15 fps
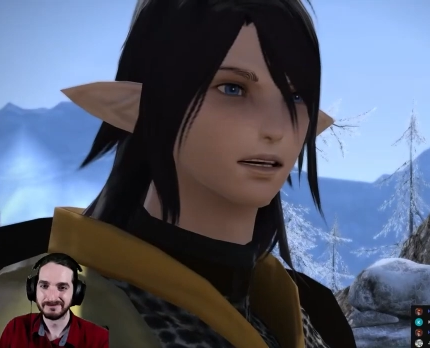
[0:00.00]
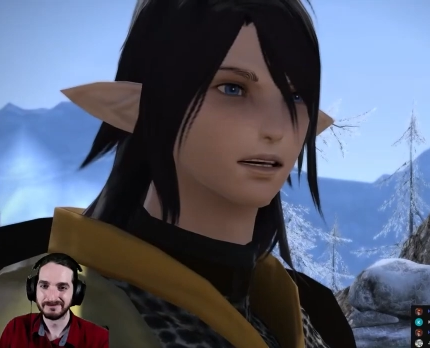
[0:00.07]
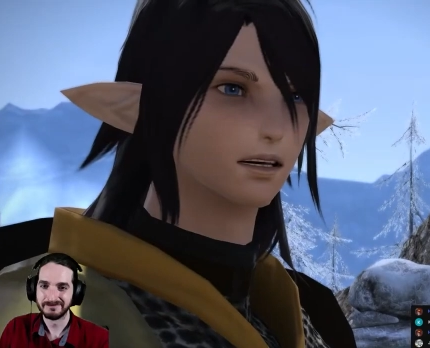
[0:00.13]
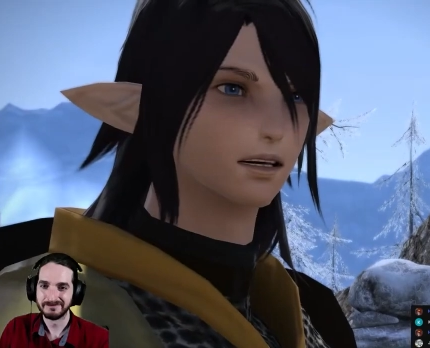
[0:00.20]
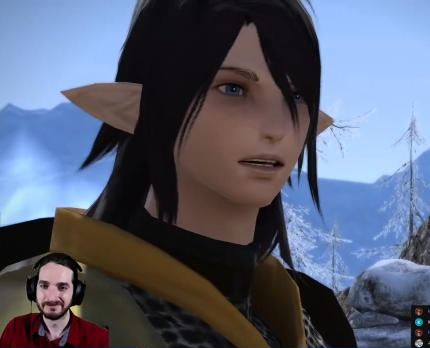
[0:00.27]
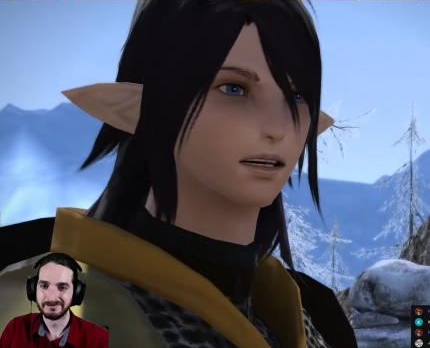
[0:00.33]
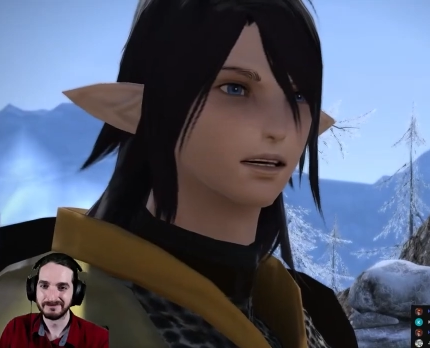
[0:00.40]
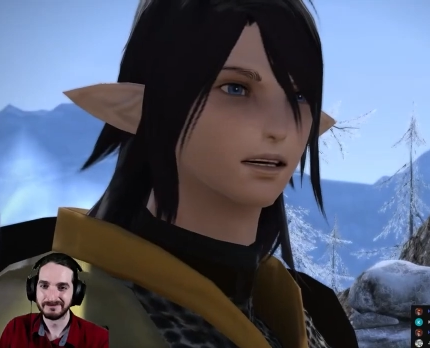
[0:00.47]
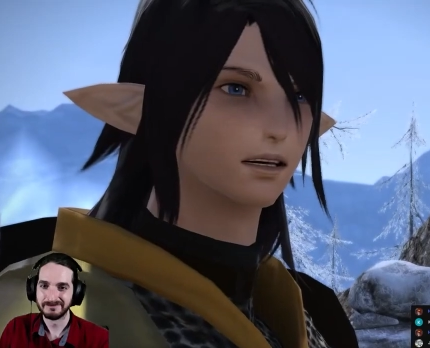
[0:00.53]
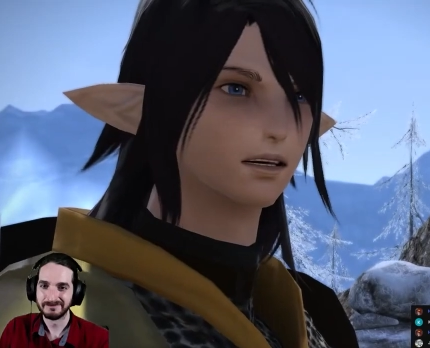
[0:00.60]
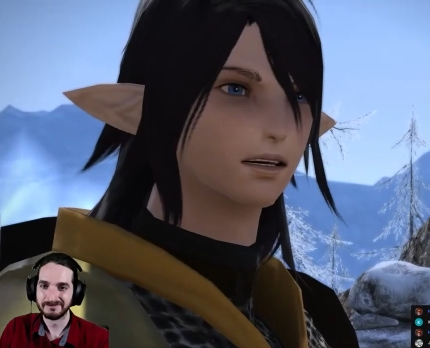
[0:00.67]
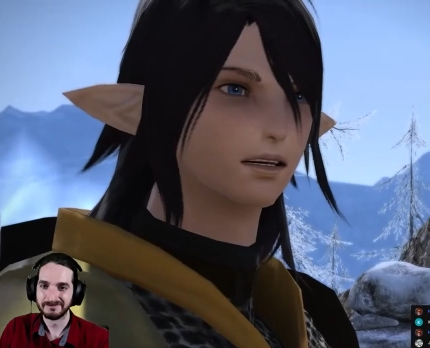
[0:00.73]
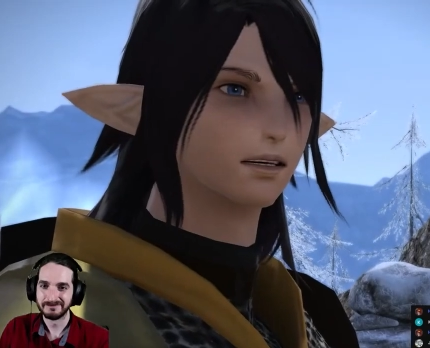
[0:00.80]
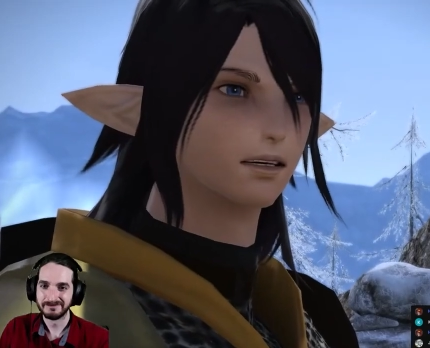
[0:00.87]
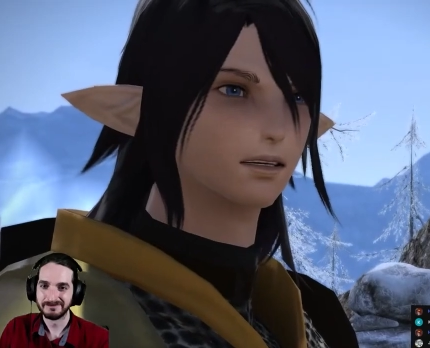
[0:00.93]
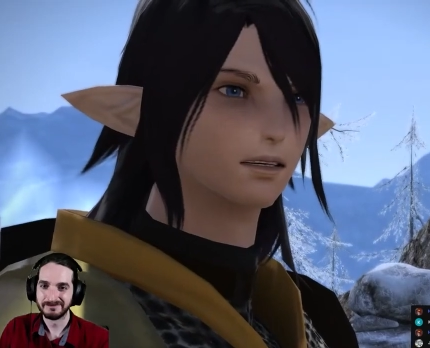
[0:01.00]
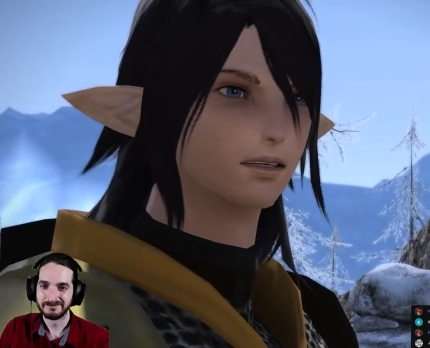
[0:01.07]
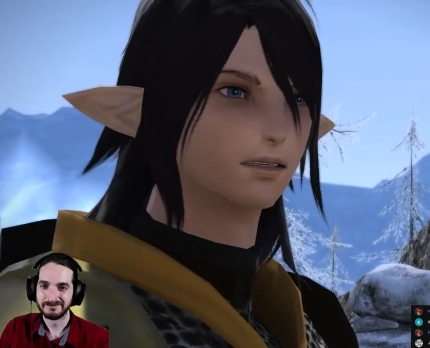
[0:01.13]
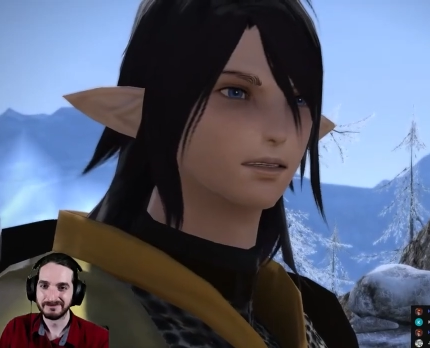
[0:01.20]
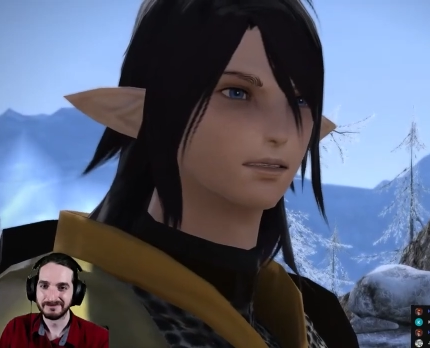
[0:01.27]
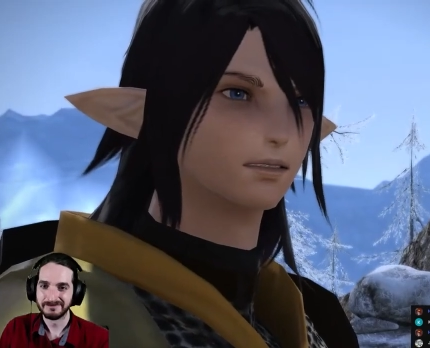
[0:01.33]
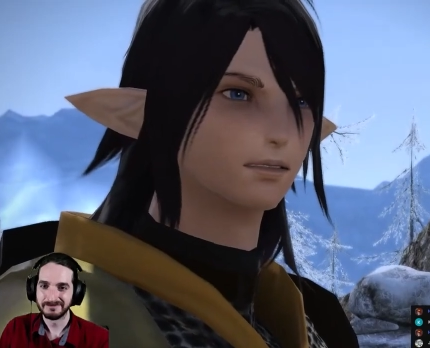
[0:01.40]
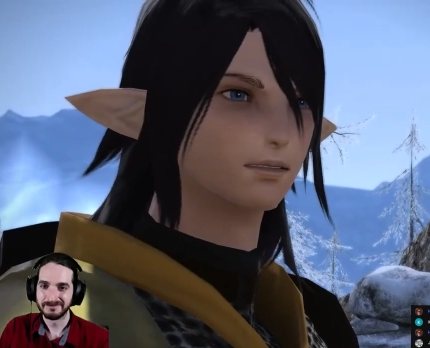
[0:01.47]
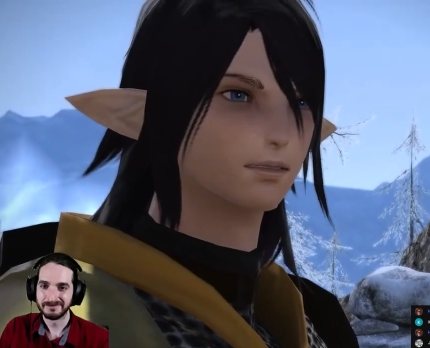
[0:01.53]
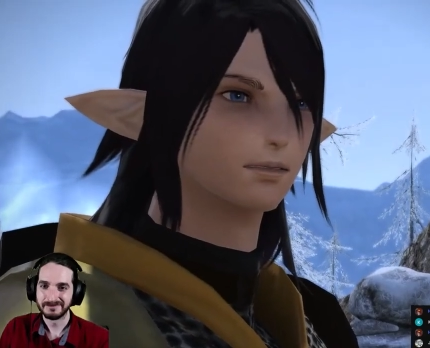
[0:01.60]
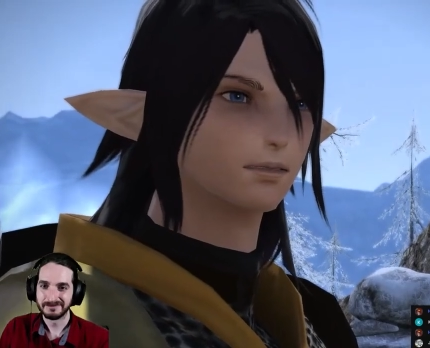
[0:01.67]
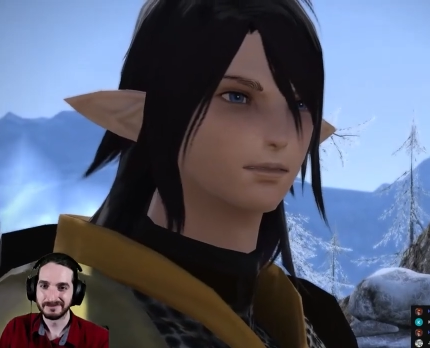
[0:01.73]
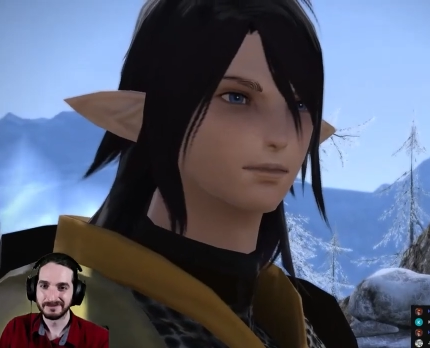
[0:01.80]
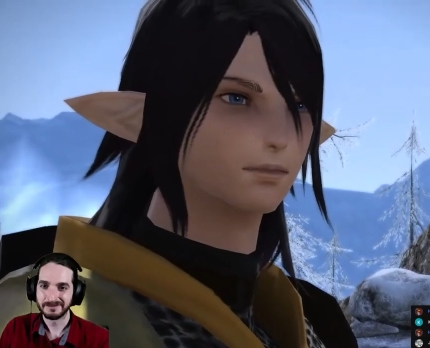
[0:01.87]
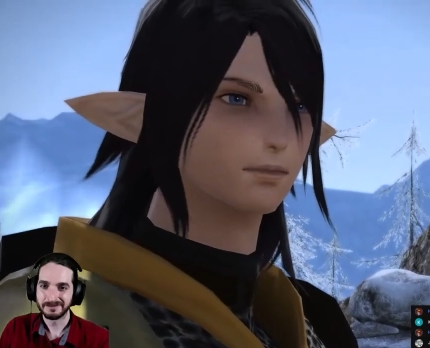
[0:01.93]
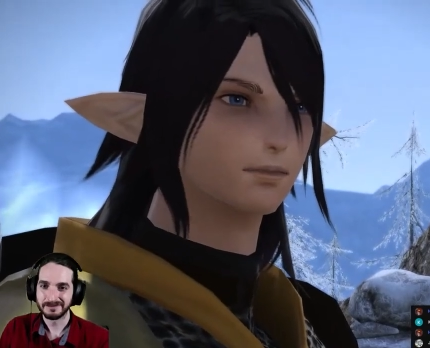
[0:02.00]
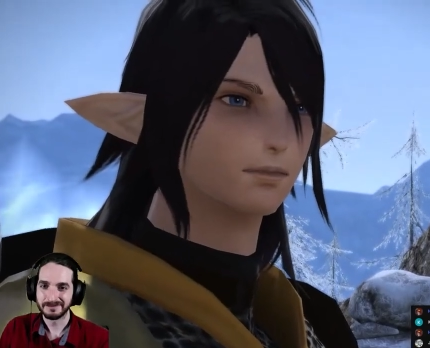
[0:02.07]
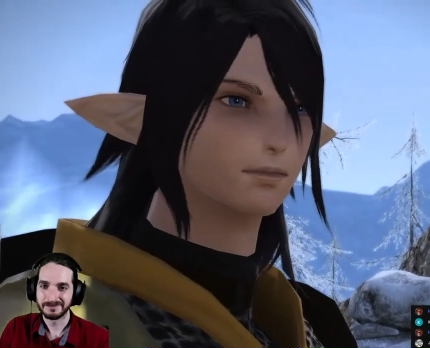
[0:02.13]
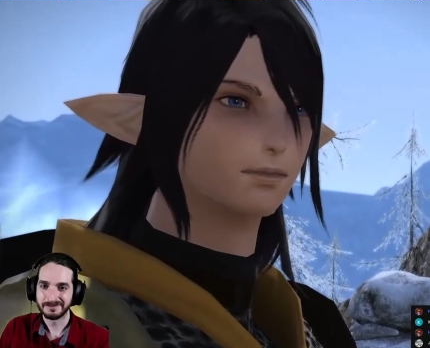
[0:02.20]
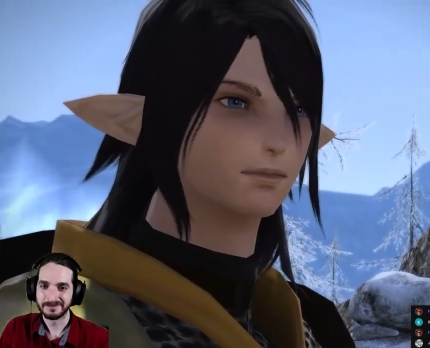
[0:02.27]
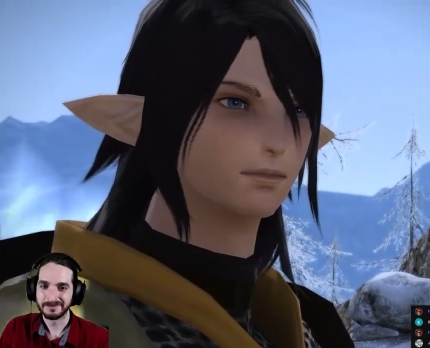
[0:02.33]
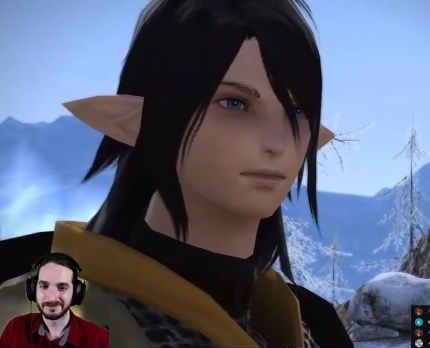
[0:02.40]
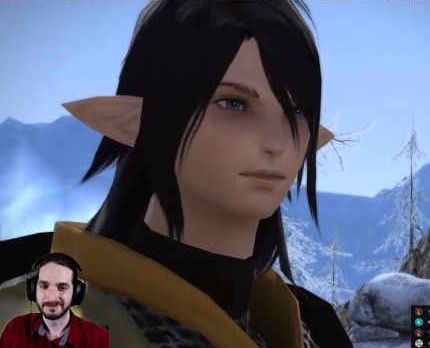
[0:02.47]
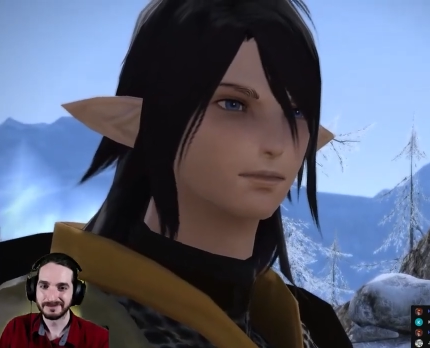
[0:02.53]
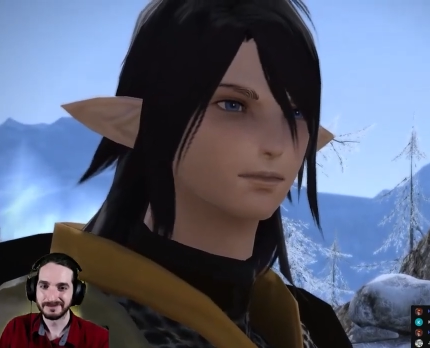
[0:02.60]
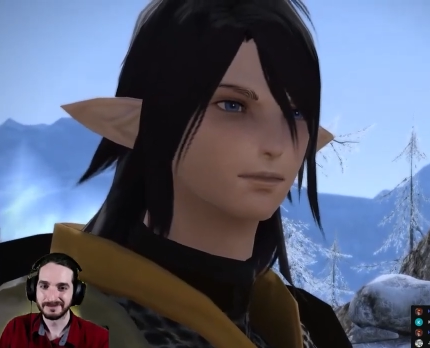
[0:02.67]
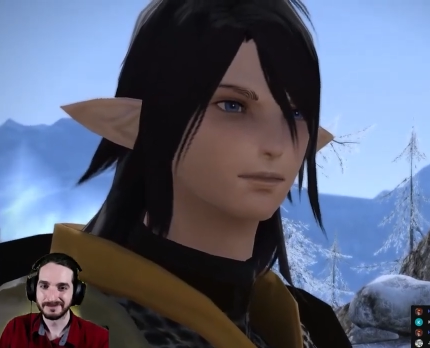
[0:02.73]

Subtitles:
Nothing is said.